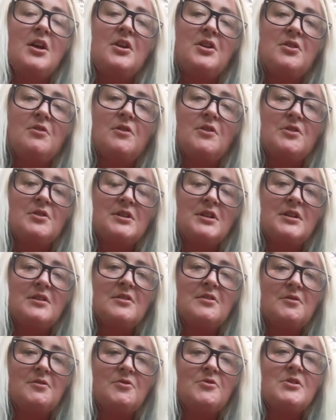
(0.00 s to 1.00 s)
when you're
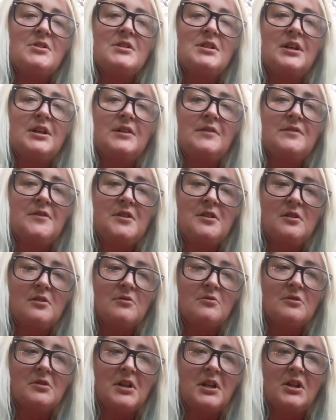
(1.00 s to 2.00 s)
digging through stuff, you
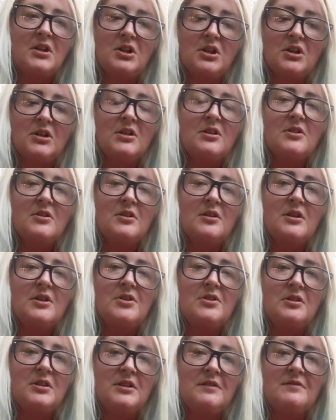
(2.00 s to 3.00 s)
don't really look
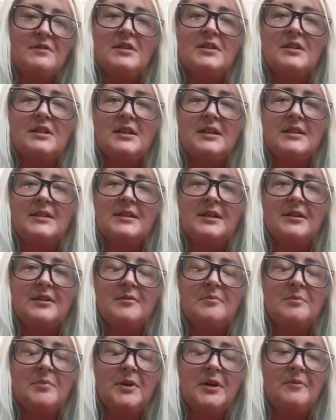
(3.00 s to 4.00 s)
and you're lifting things
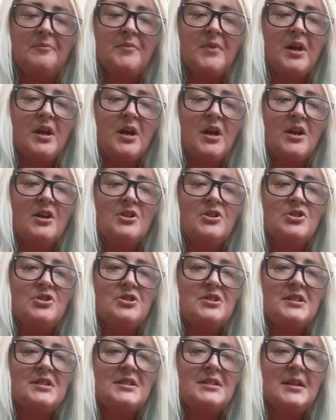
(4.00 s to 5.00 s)
up, but
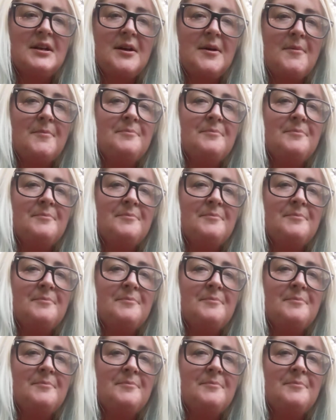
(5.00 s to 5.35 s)
just